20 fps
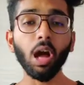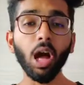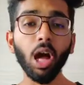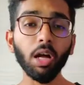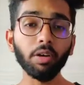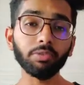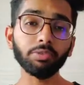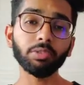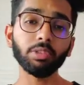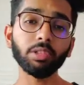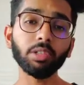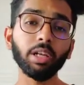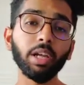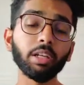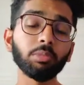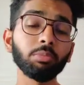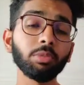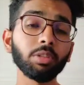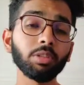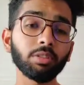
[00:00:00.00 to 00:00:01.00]
After
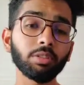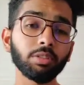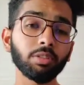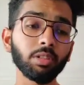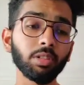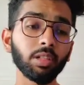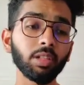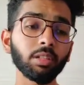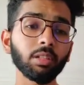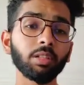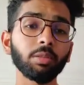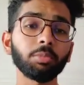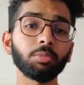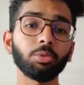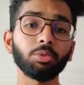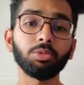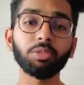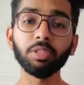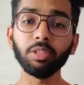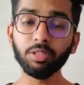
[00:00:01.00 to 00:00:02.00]
administering the
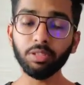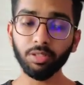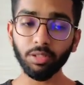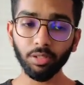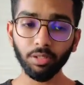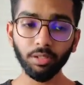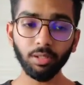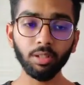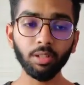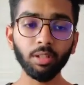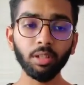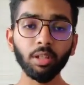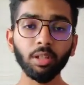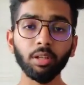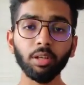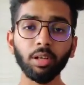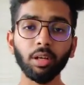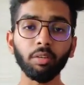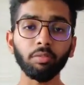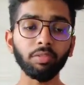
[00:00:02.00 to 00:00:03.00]
procedure,
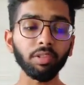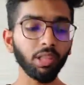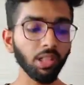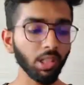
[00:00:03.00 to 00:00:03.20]
we